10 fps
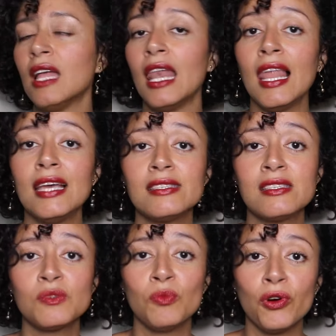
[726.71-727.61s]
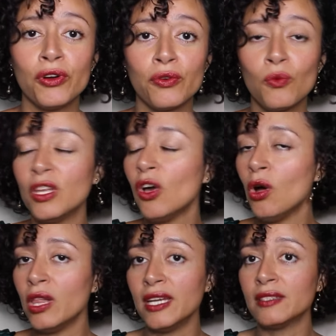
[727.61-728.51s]
Less is more with
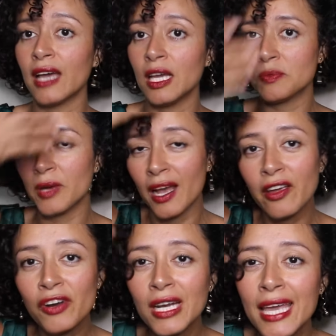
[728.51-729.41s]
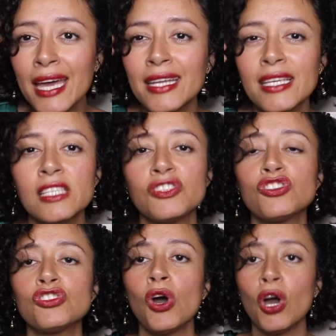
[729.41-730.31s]
all hair dyes. But a curly hair is
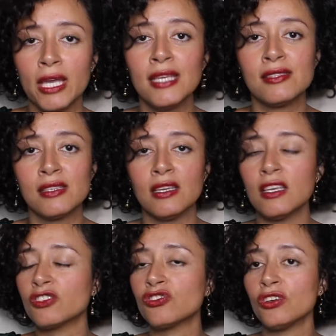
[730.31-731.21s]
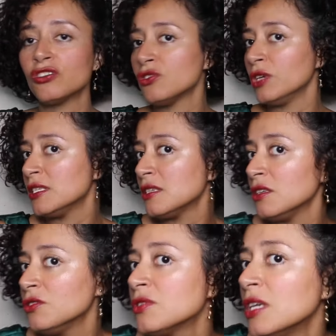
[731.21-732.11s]
so easy. It's so, so easy.
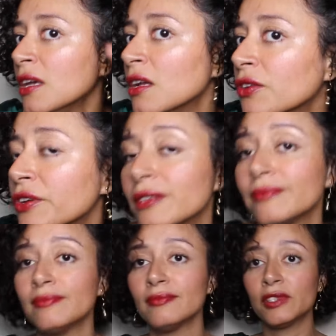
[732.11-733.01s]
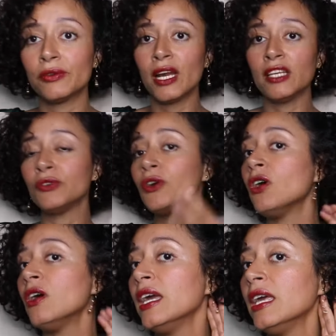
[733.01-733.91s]
You see, look, ready to
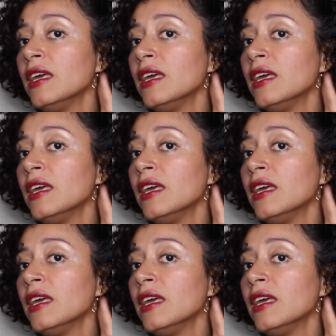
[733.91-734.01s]
go.